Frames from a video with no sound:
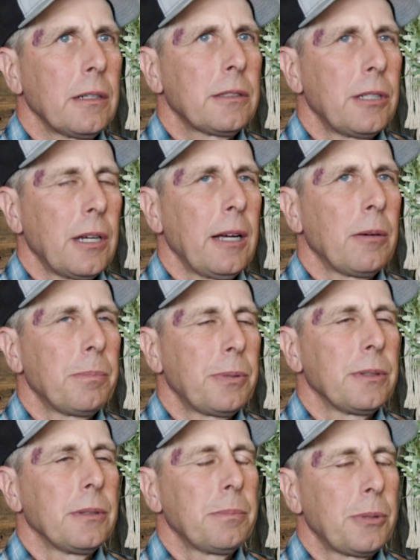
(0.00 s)
to help
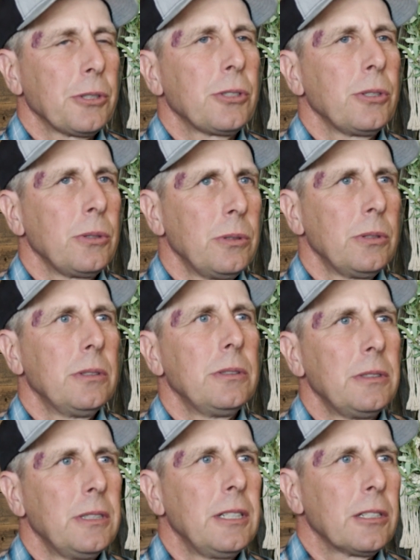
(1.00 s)
pursue
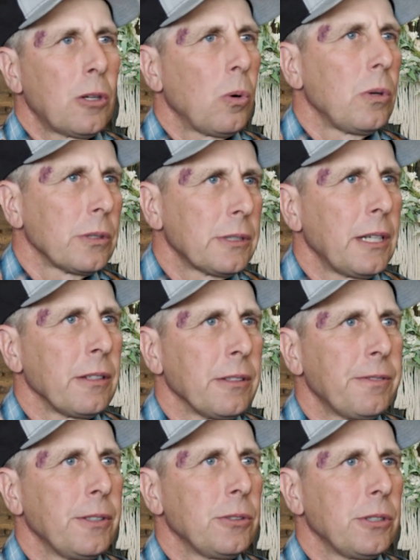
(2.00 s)
goals in the
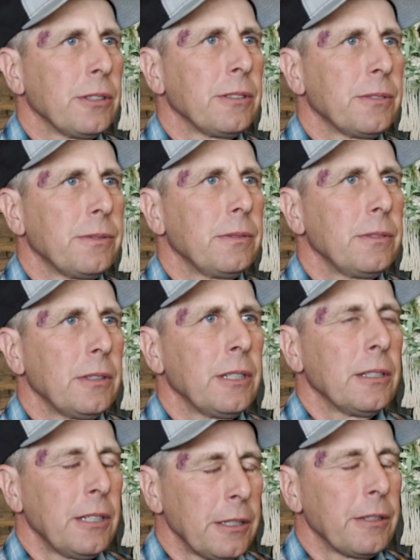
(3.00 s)
future
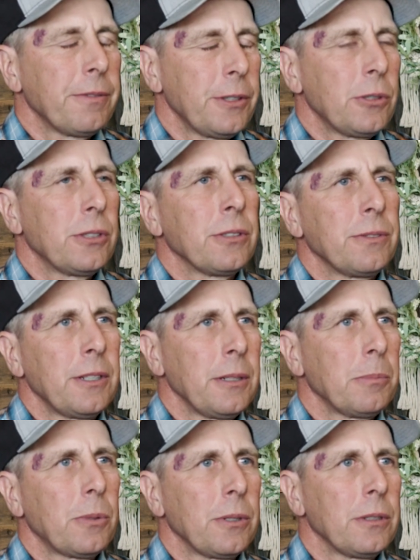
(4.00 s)
is very
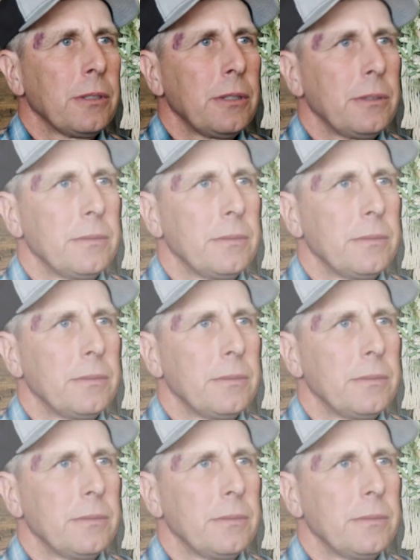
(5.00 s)
important.